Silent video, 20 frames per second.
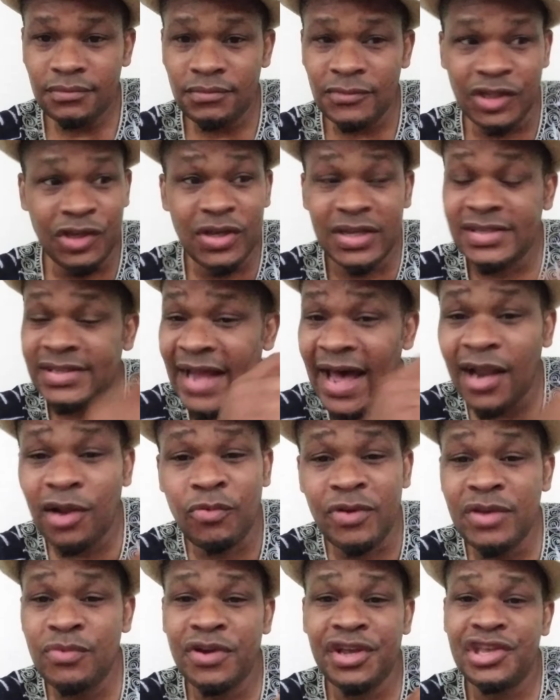It's not a
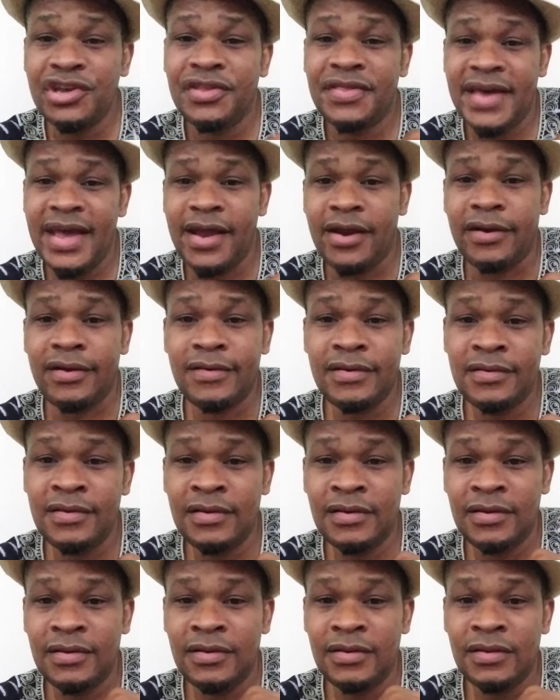we when you're there.
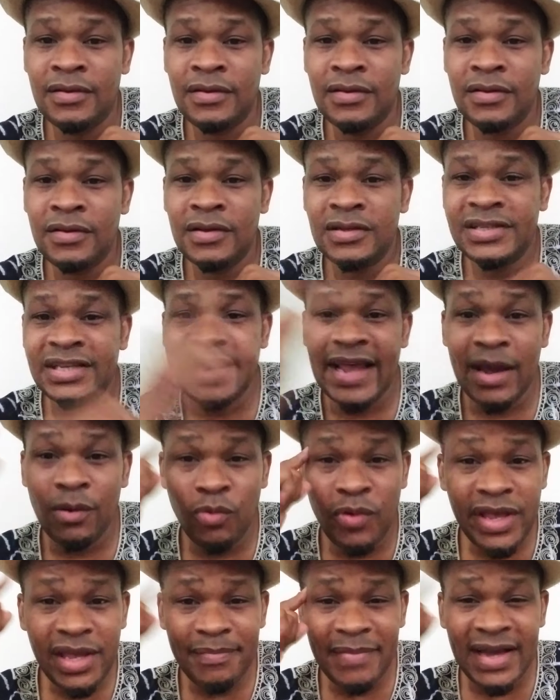See, that
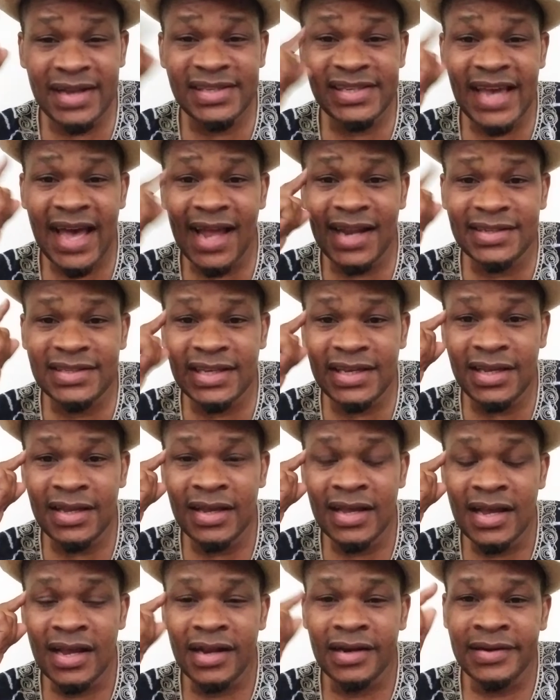we mentality
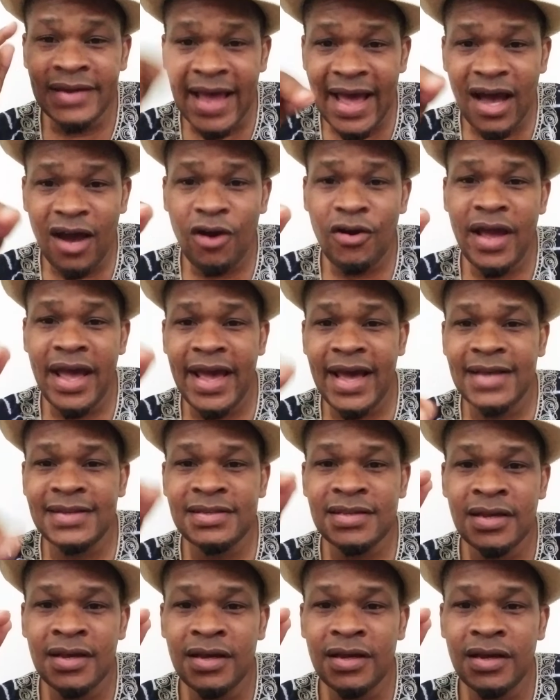now
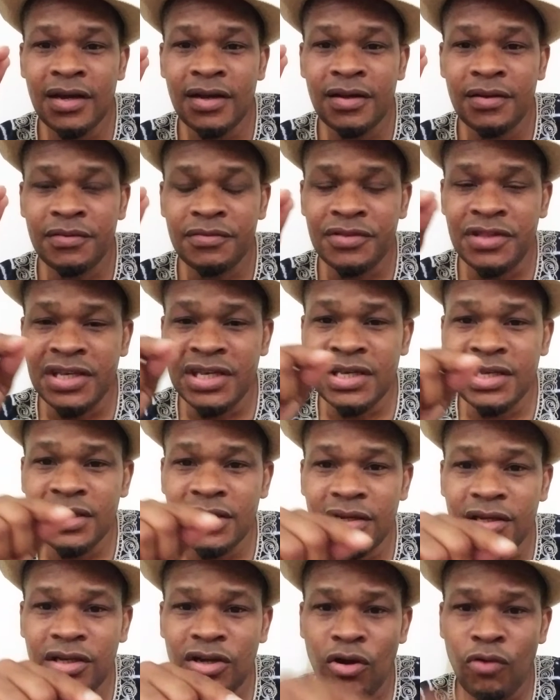has
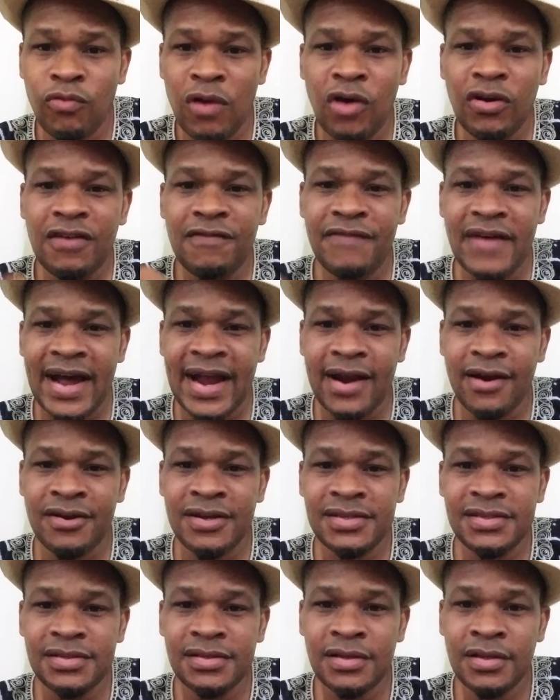the
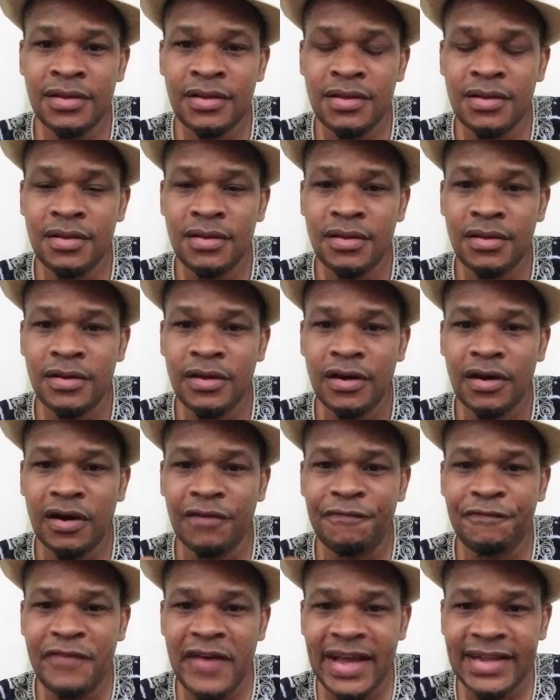coronavirus
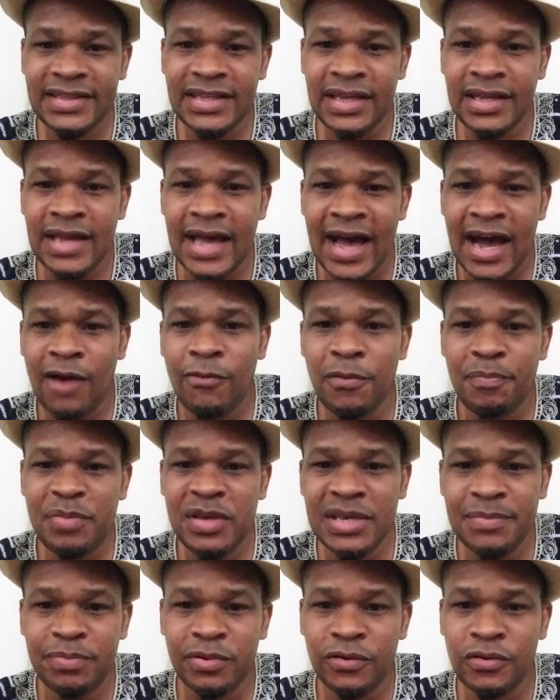affecting our
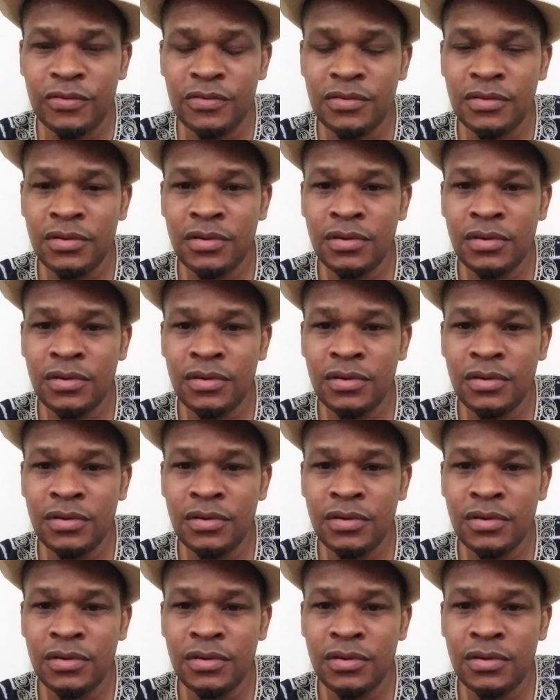people